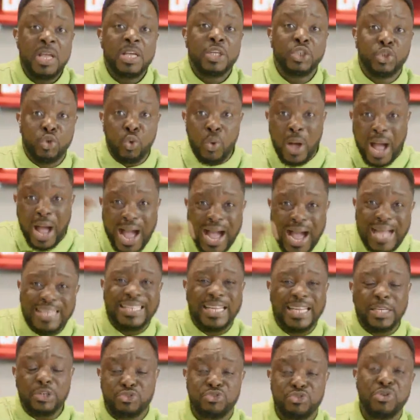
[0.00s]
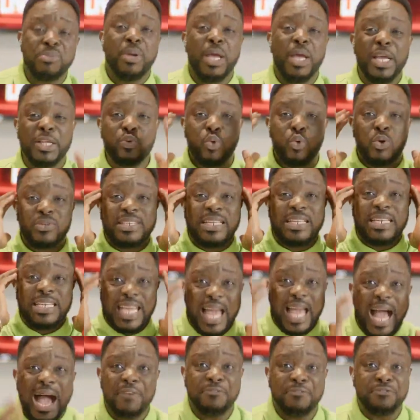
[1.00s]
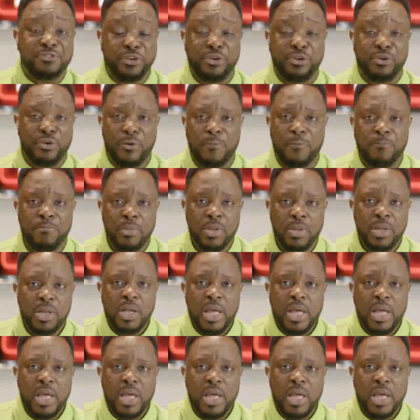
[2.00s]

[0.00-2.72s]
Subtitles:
You had a dream. It was in the afternoon,